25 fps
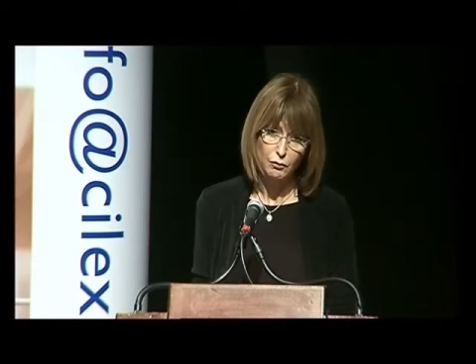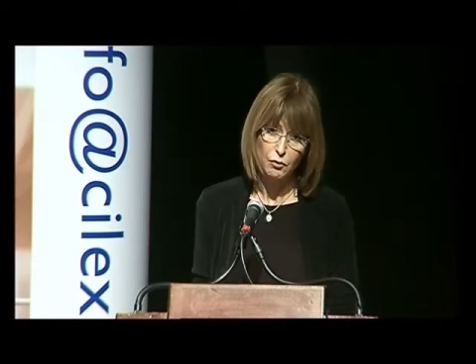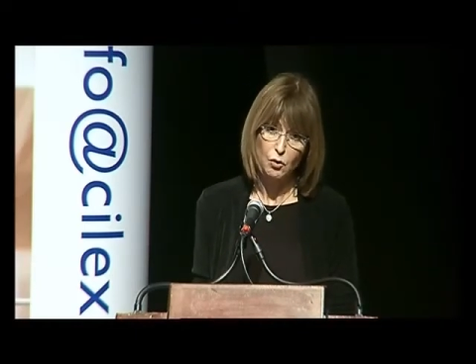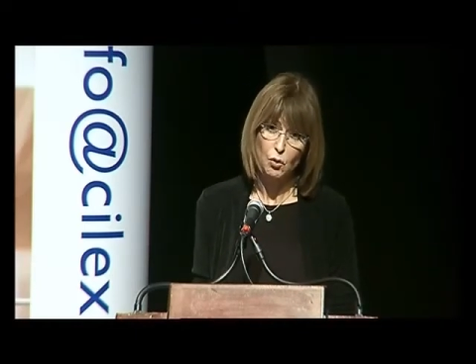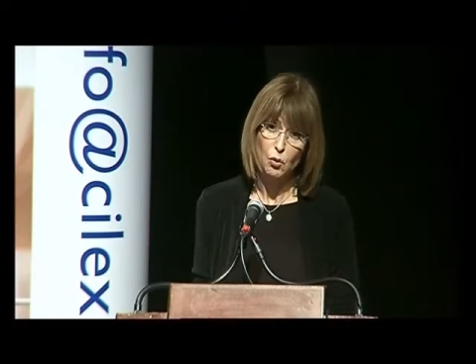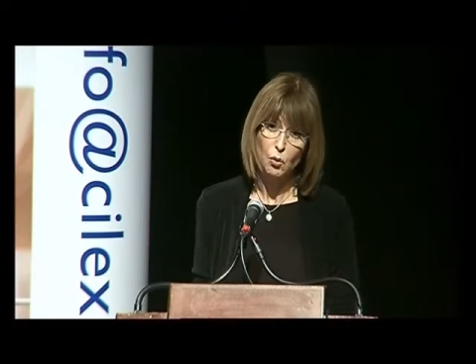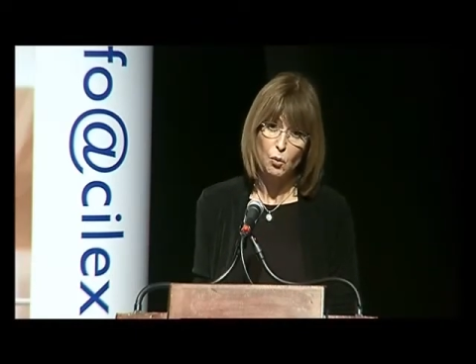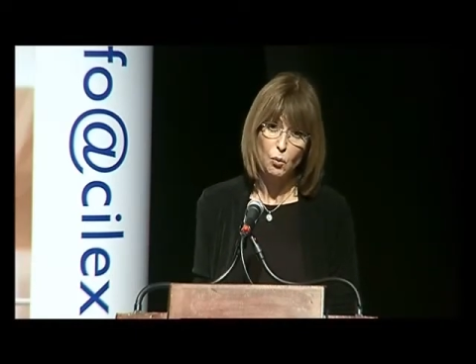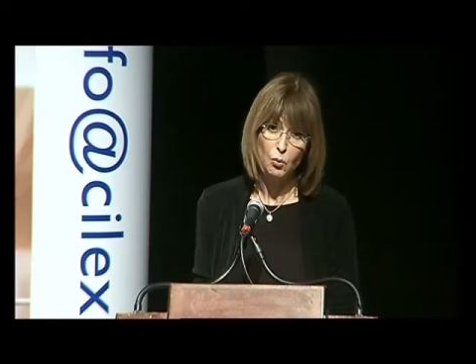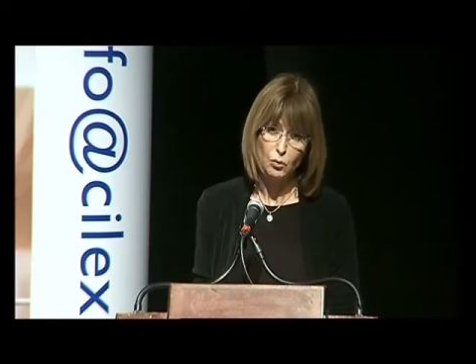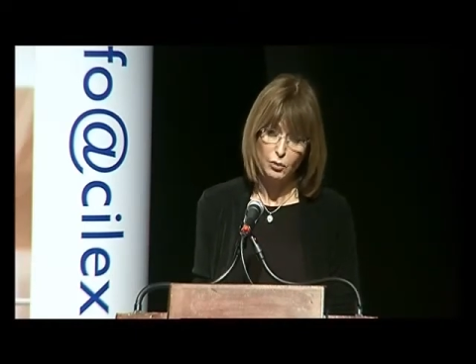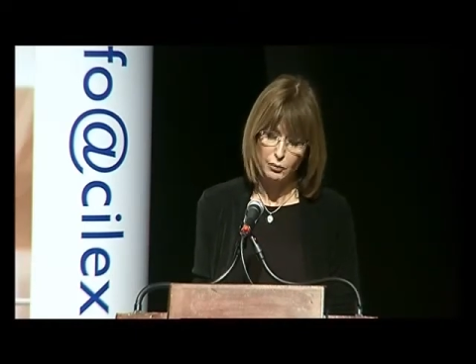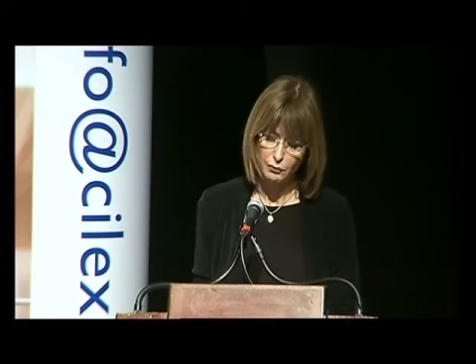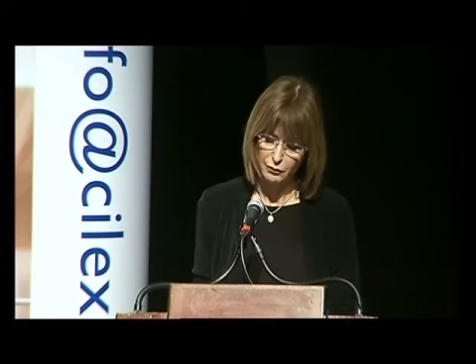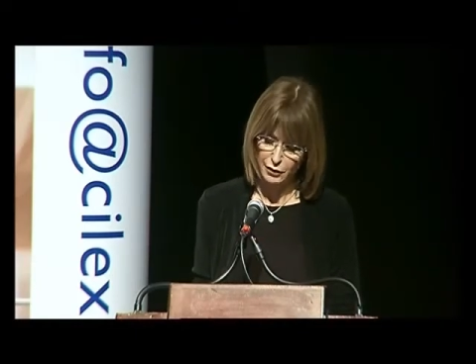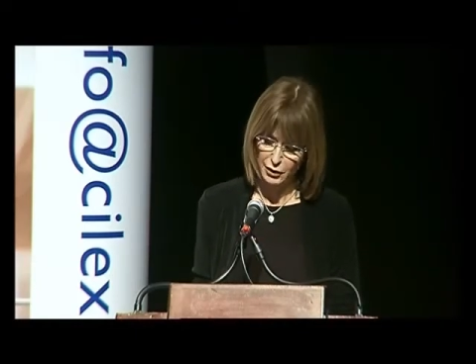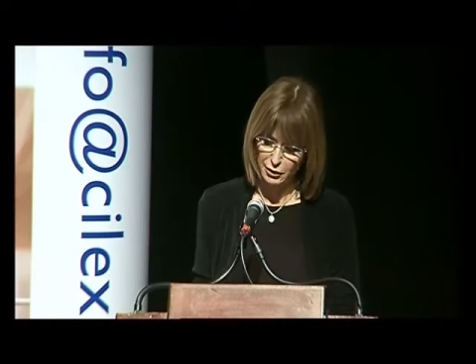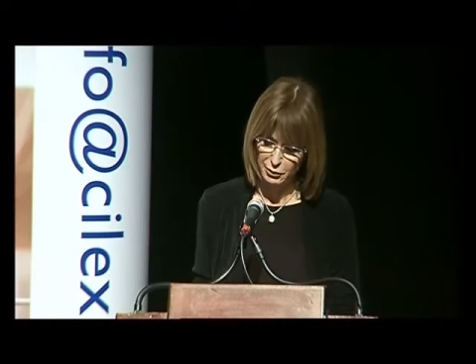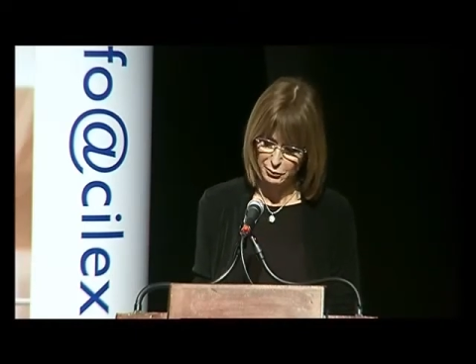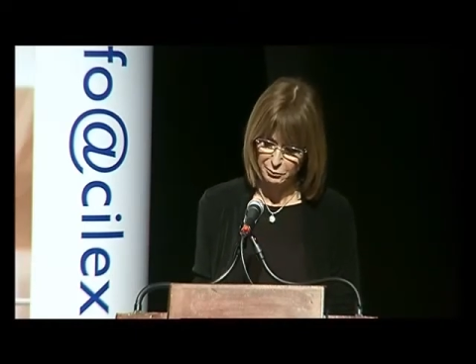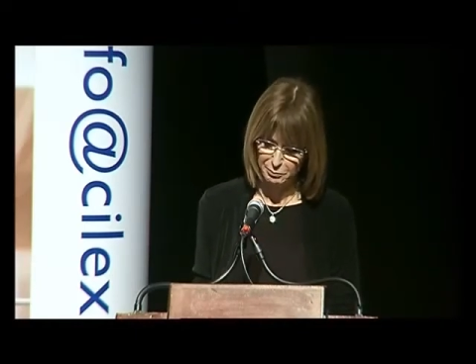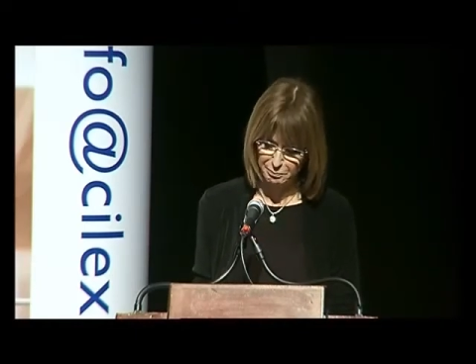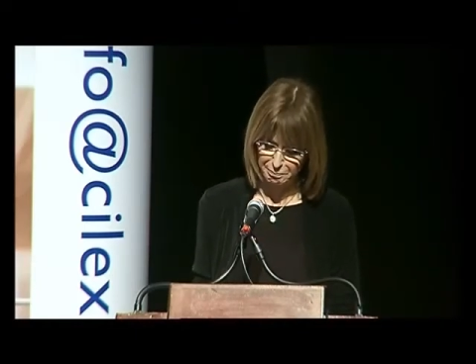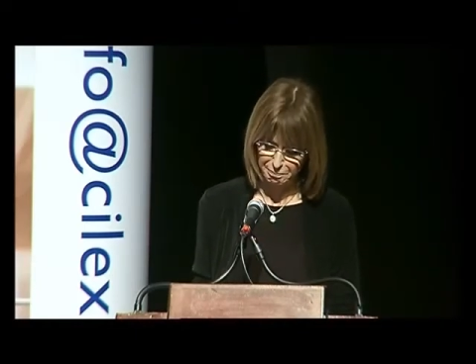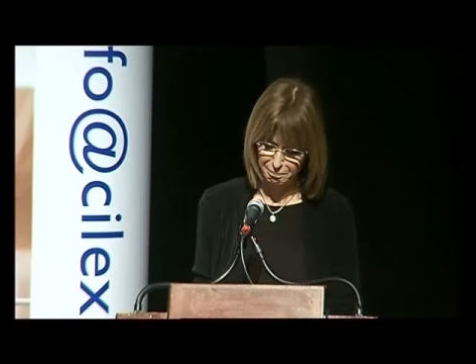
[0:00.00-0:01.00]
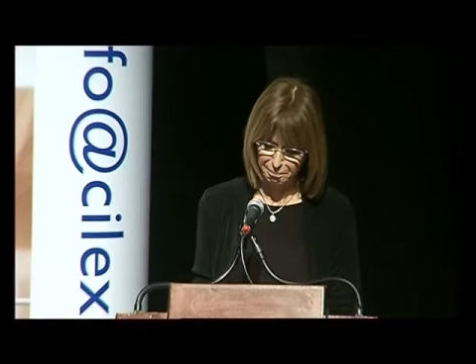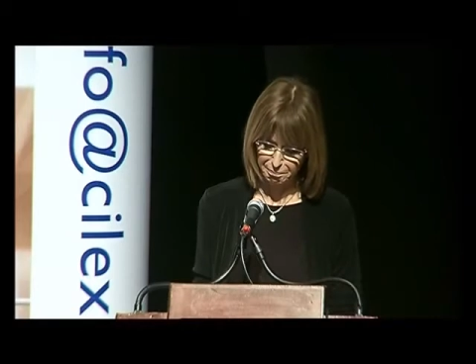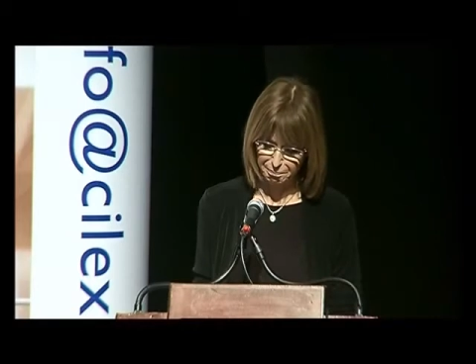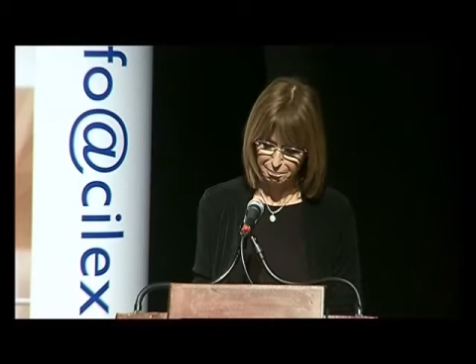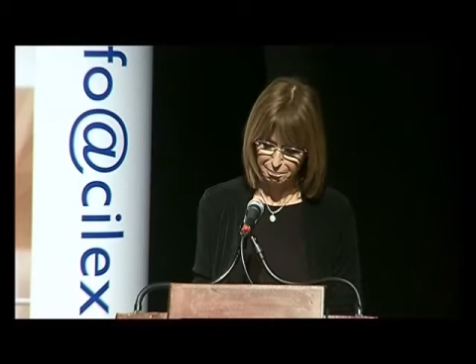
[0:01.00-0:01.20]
for all of you.